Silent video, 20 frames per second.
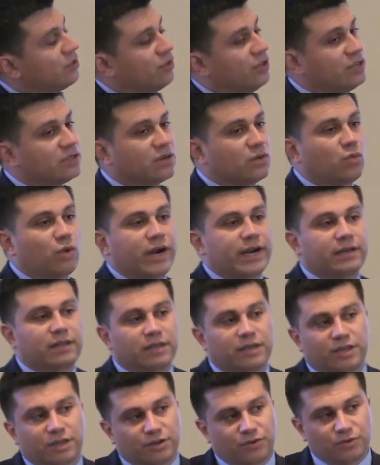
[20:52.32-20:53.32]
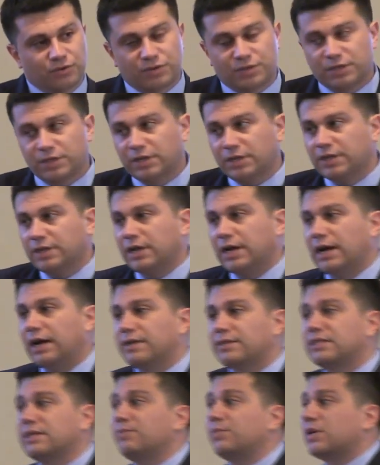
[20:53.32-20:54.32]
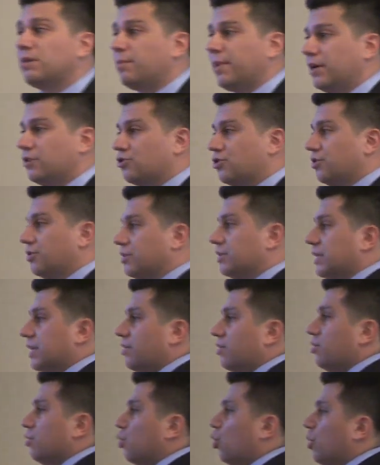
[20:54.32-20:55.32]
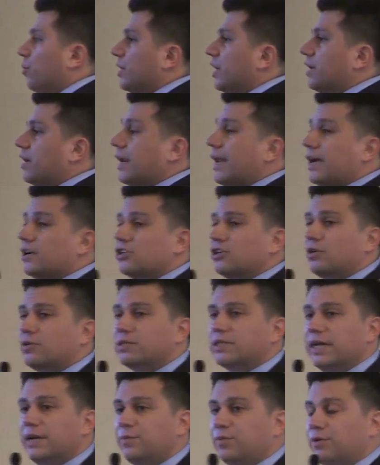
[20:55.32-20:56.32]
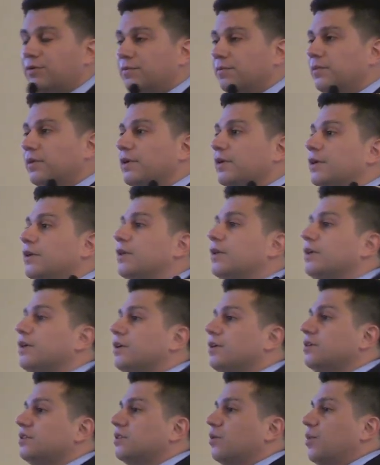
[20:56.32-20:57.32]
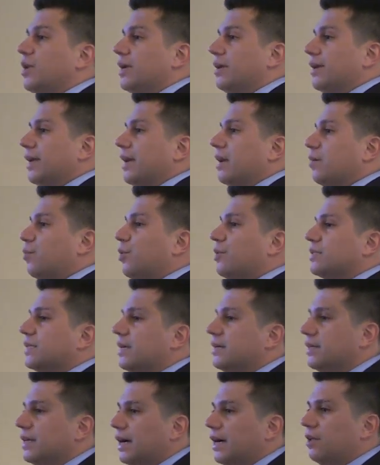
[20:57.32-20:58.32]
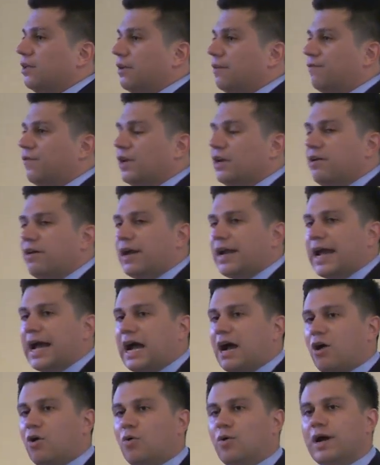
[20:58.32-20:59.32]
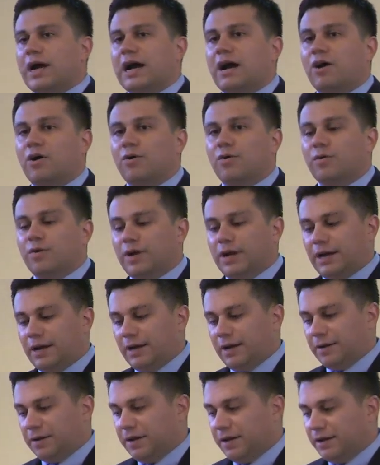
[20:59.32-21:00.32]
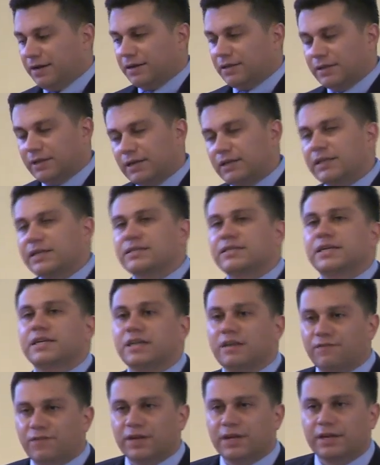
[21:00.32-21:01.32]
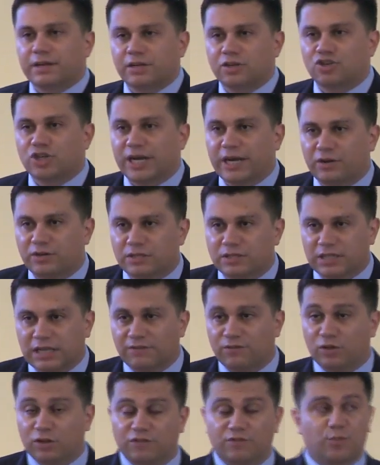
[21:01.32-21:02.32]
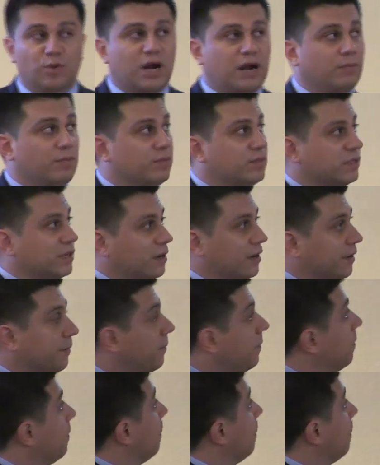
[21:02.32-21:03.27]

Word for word: So these are widely used uh, symptom measures that are normed on a national sample, so we can get a percentile and figure out how, how uh, clinically significant a child's level of problems are.